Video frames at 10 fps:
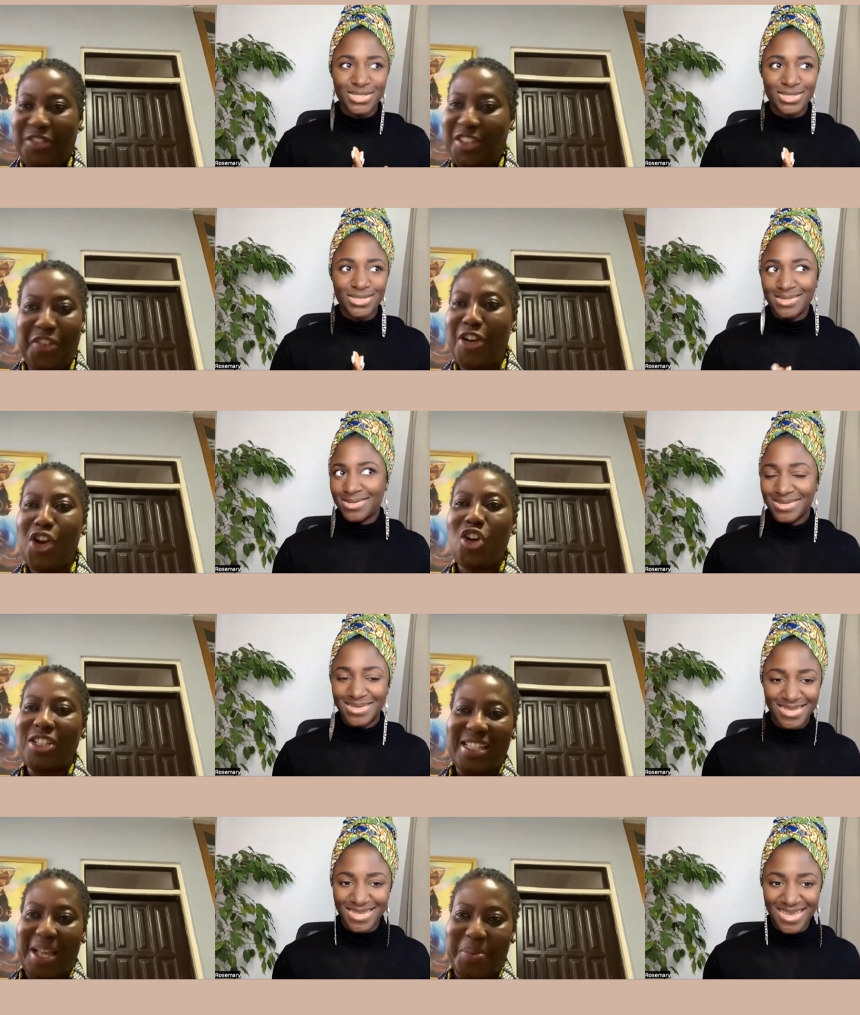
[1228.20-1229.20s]
Speaker 1: different
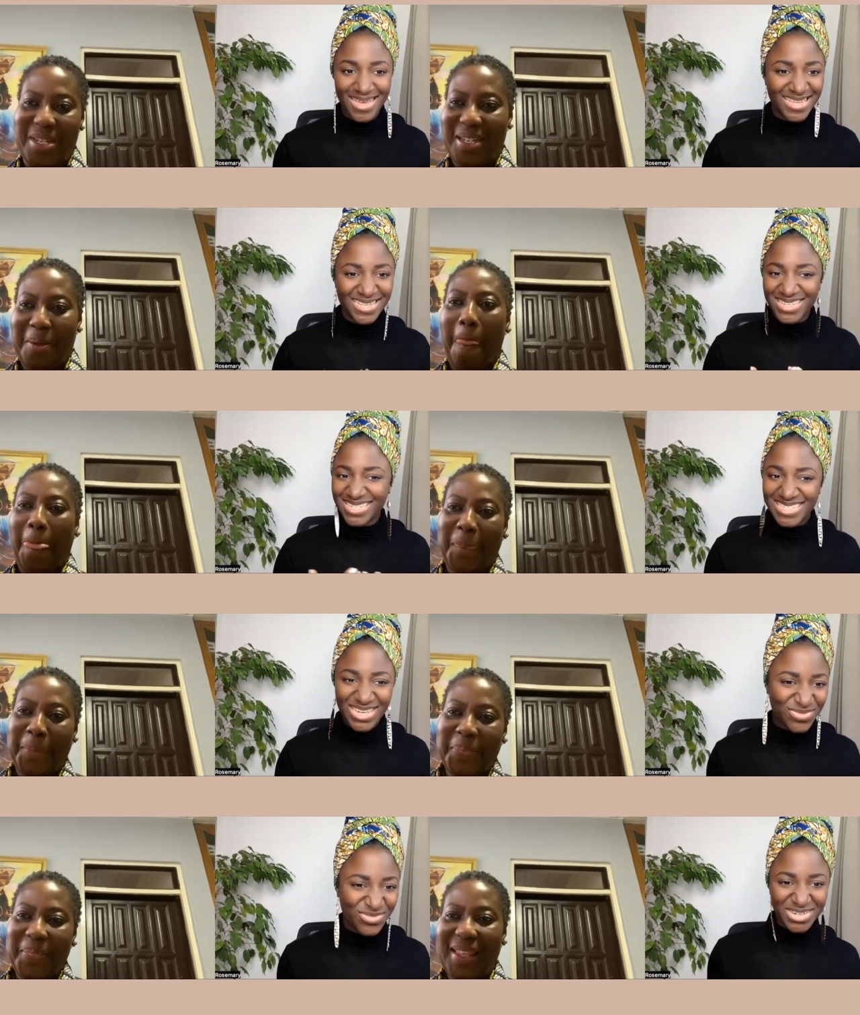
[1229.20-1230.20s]
concepts. It's
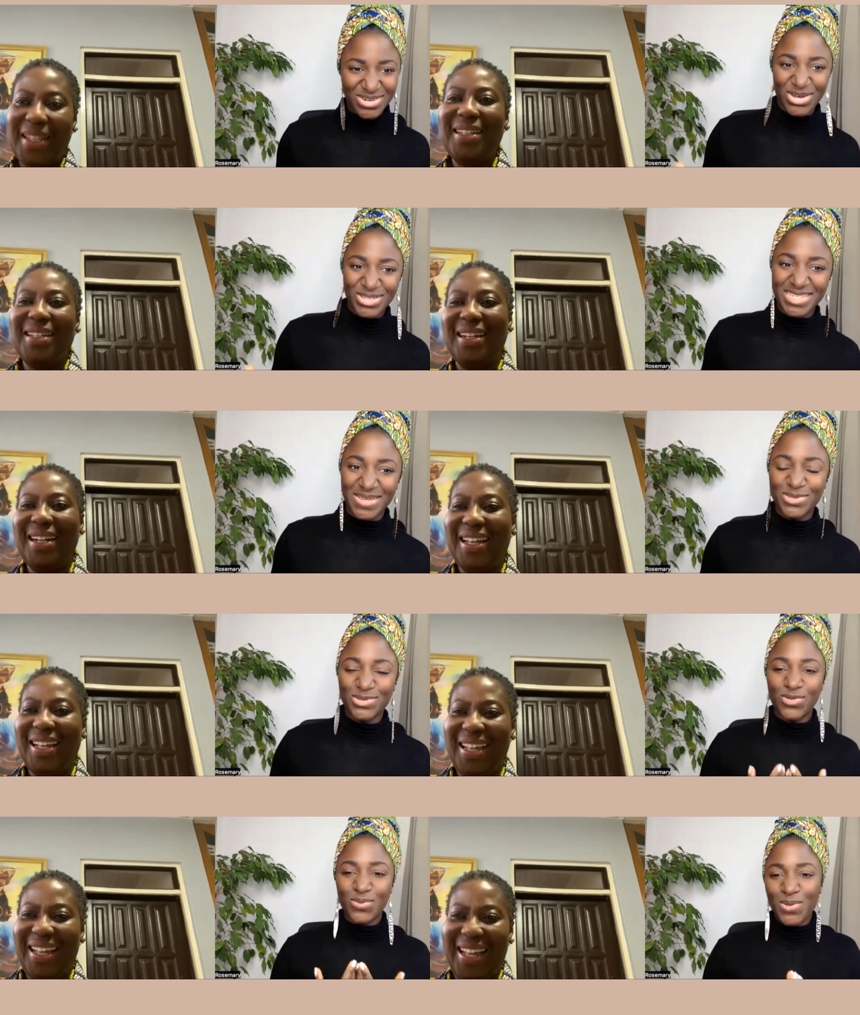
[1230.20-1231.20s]
a different
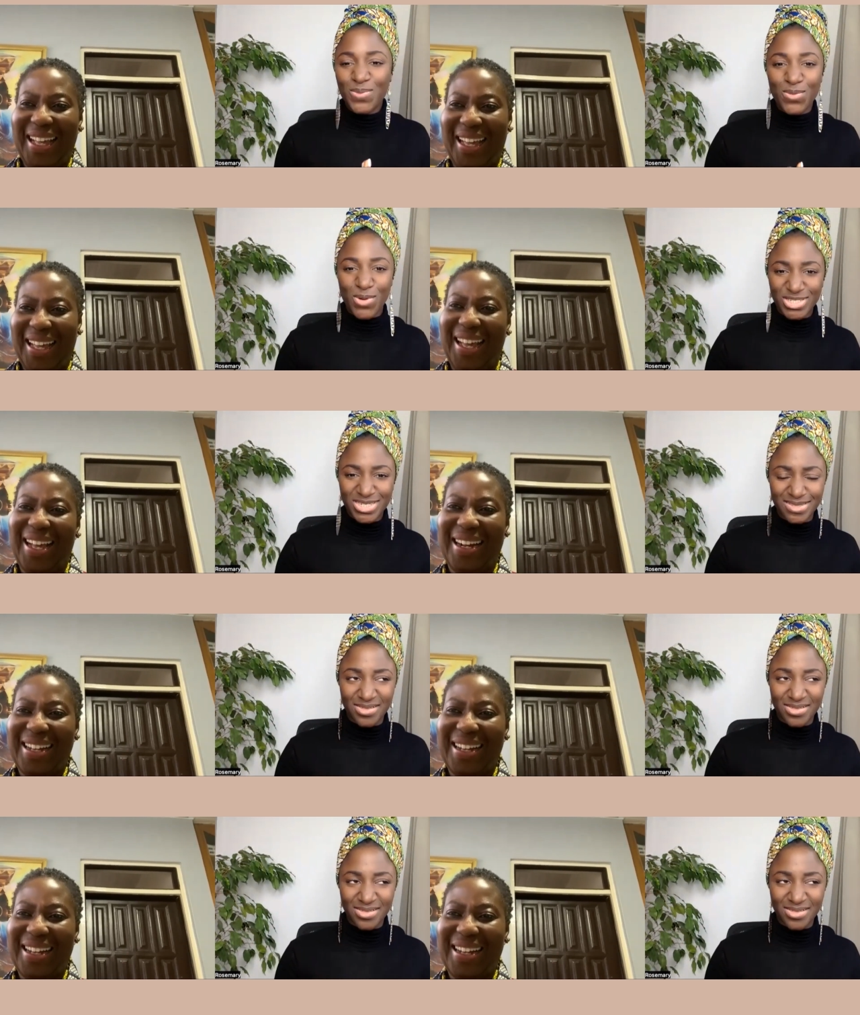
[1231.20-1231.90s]
concept. So for people watching,